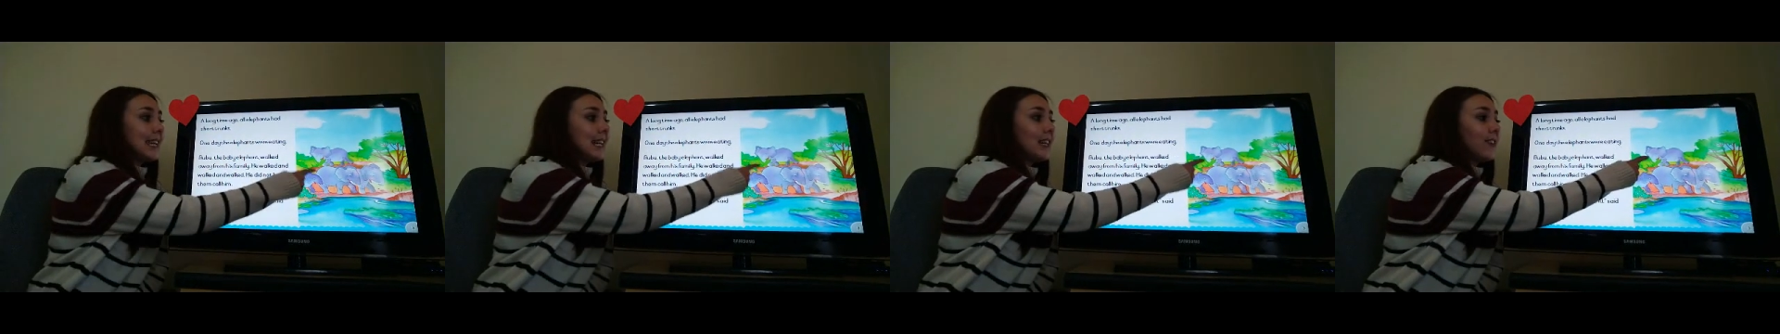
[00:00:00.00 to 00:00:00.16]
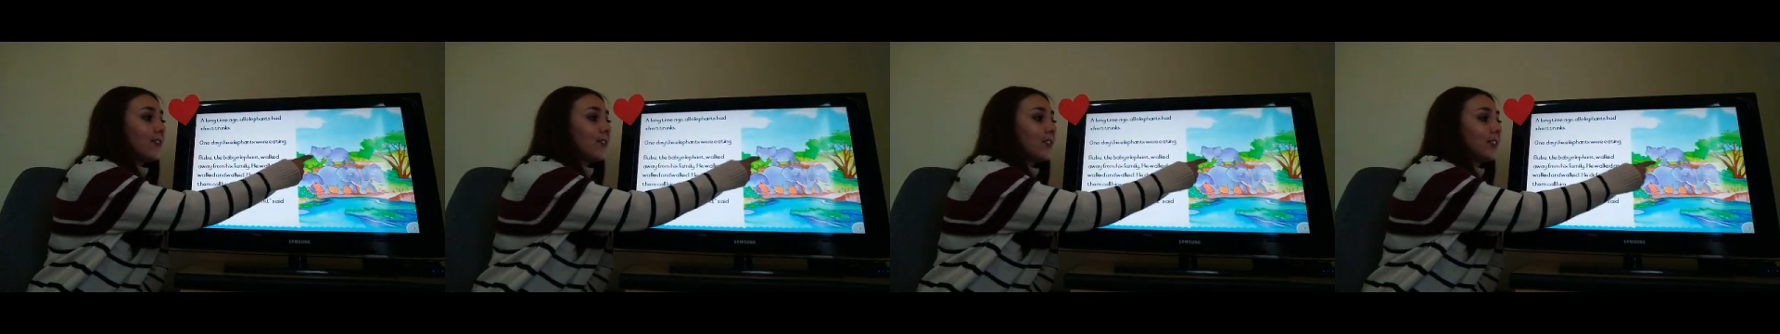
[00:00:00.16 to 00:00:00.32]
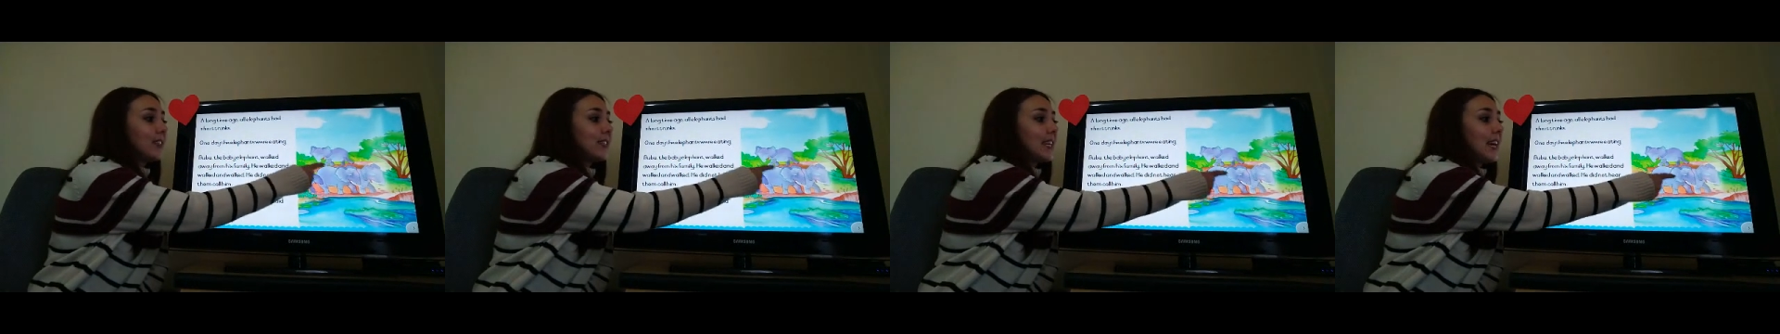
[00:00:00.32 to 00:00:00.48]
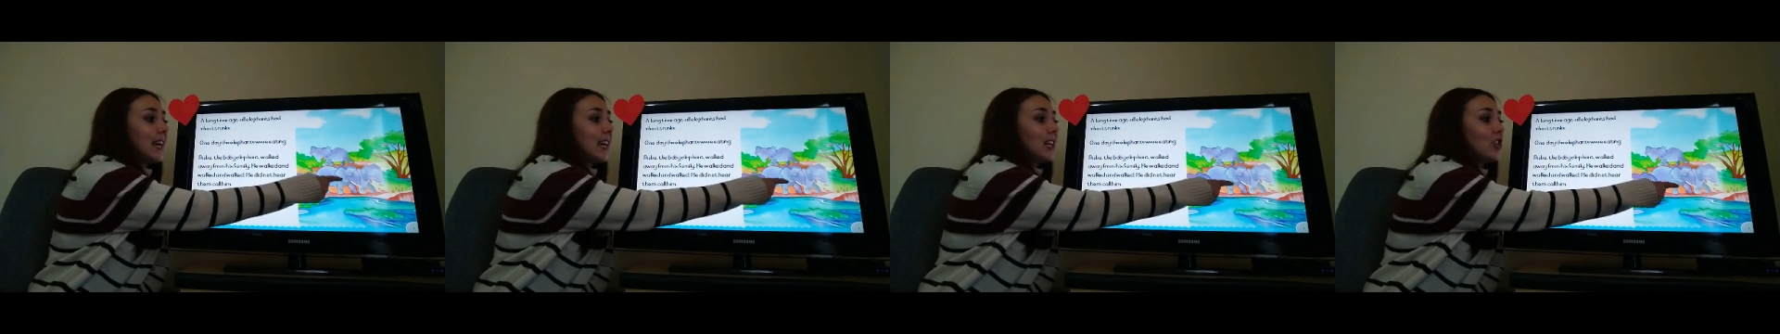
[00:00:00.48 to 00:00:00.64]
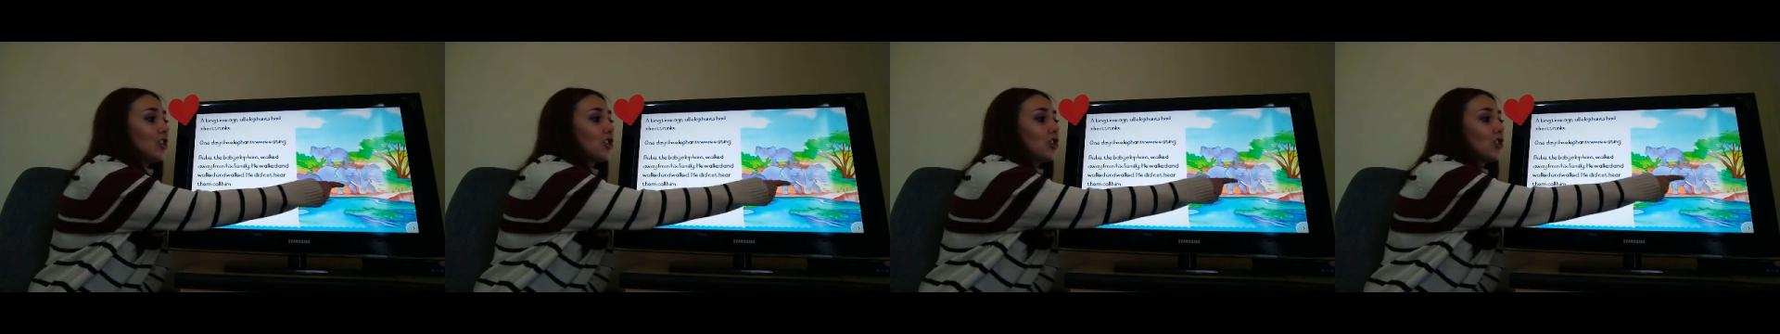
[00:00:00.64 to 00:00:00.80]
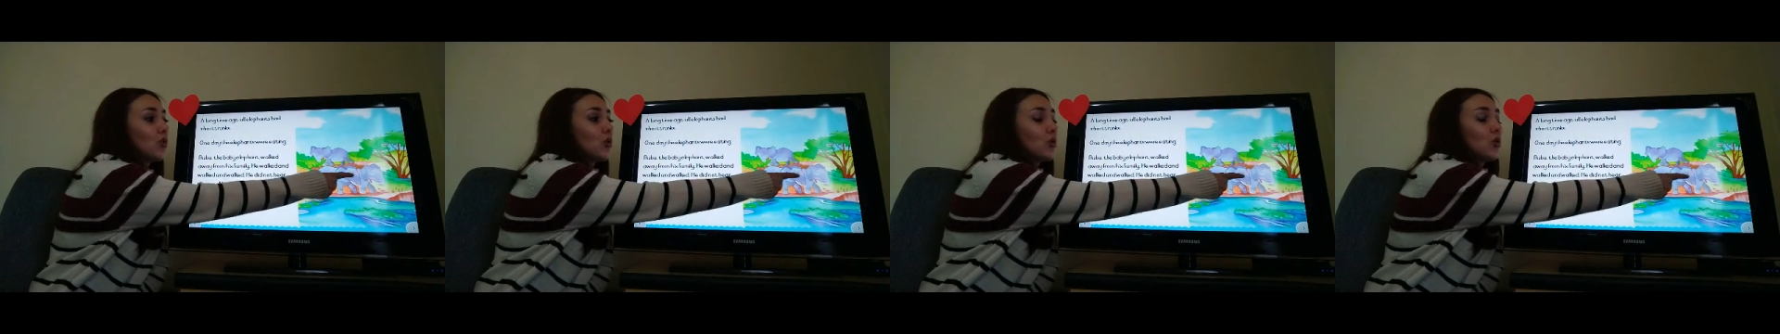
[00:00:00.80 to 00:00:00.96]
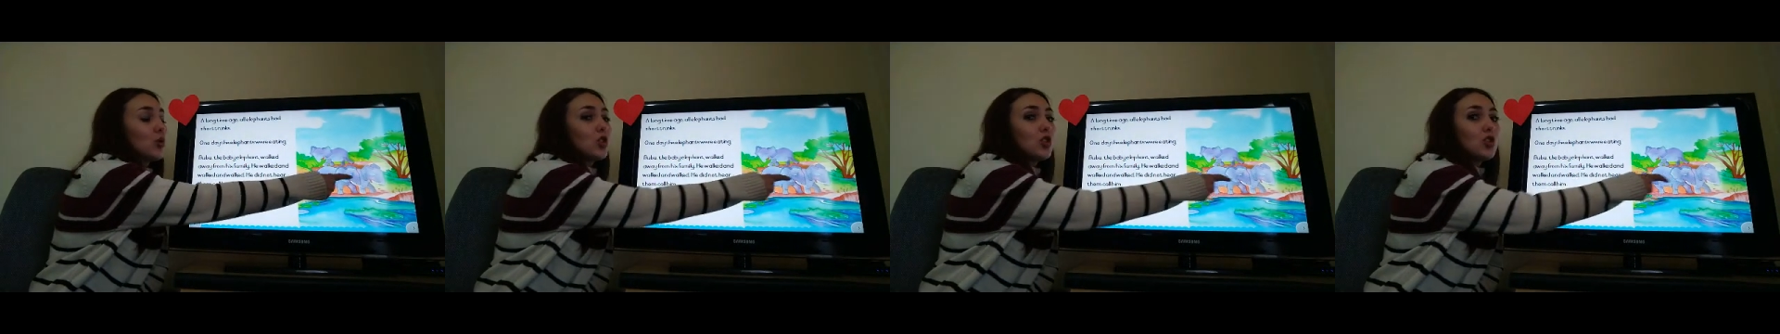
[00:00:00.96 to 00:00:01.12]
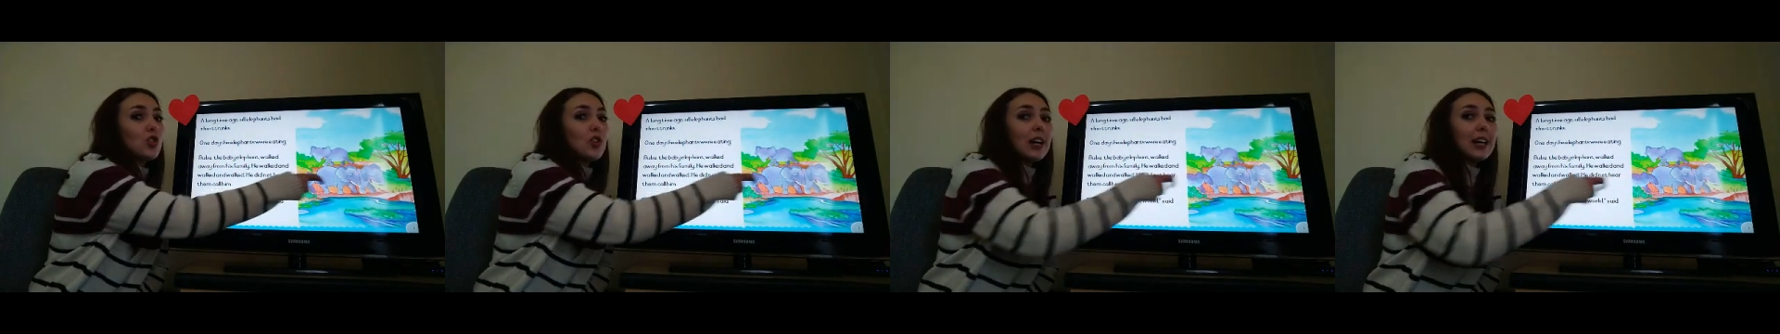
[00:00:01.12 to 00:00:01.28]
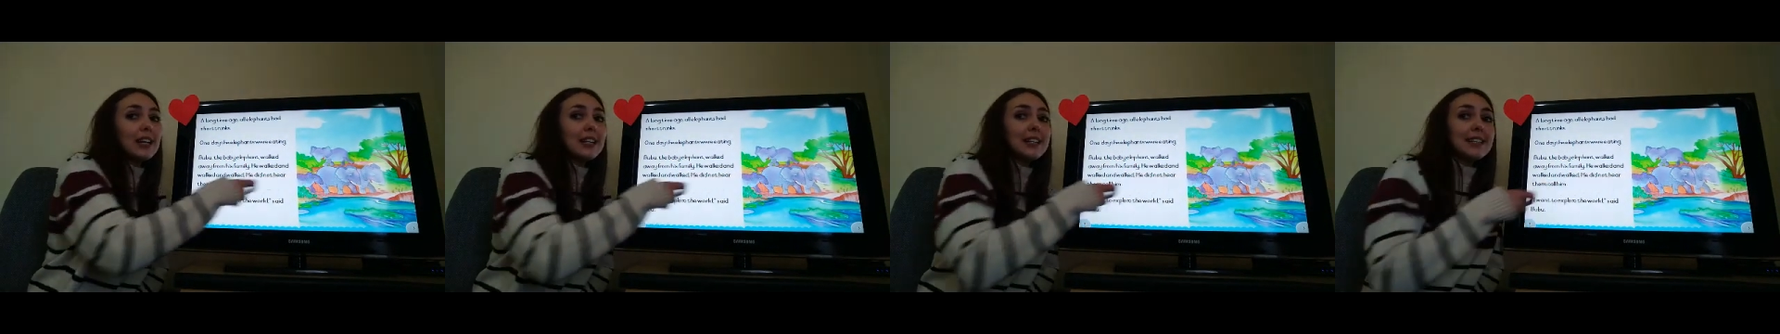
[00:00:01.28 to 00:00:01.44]
elephants had short
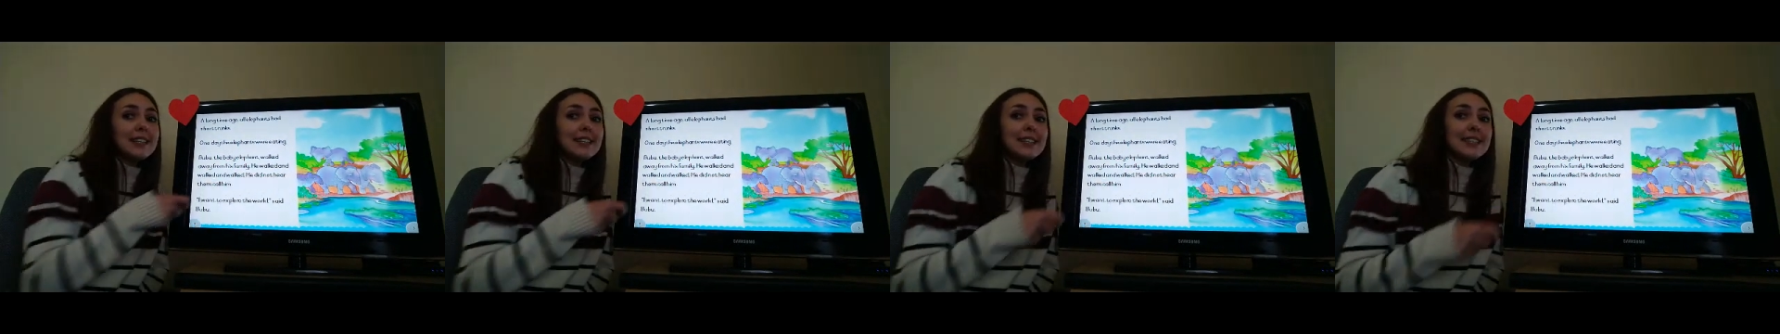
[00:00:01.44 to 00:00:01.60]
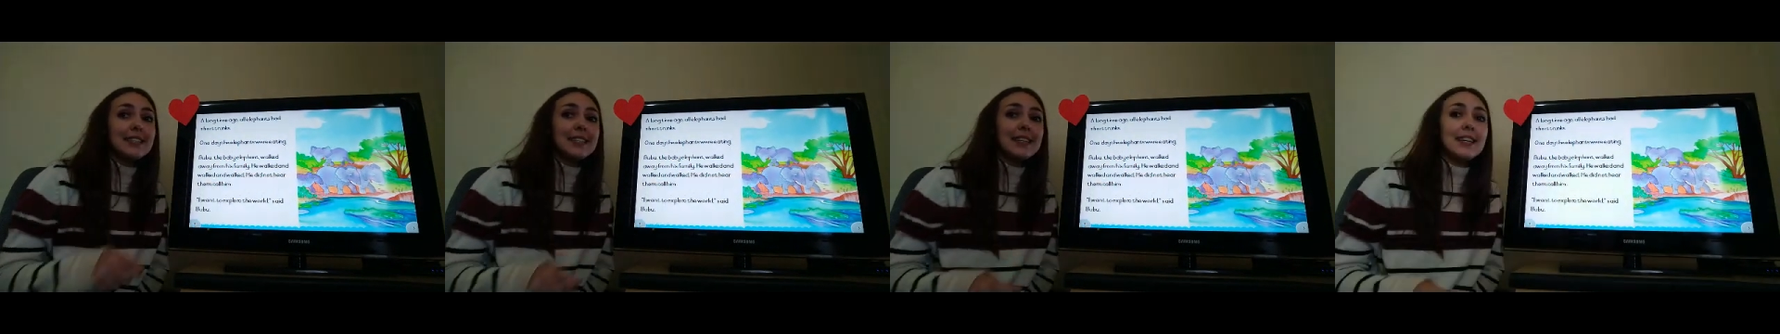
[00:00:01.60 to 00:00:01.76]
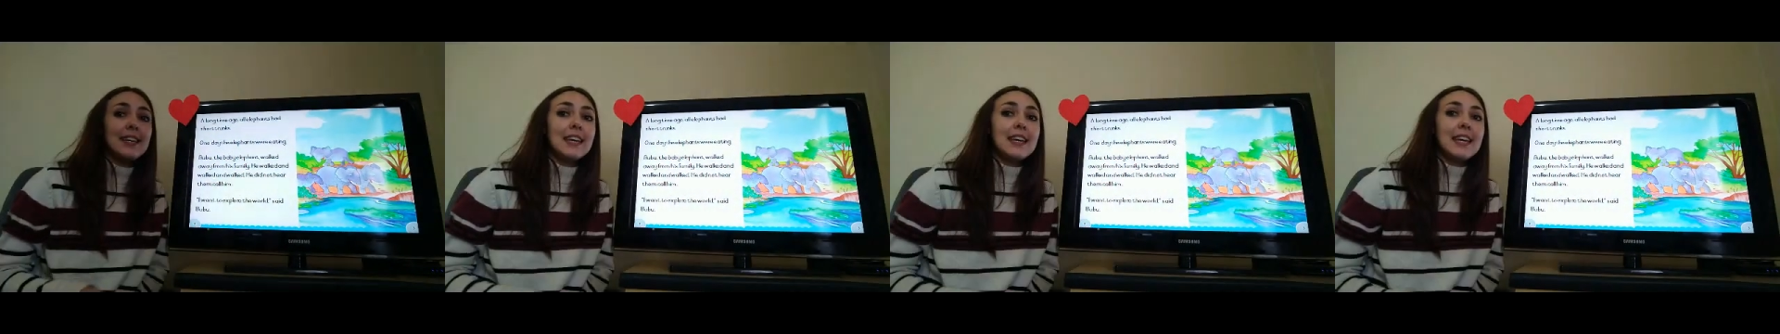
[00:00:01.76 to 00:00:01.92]
trunks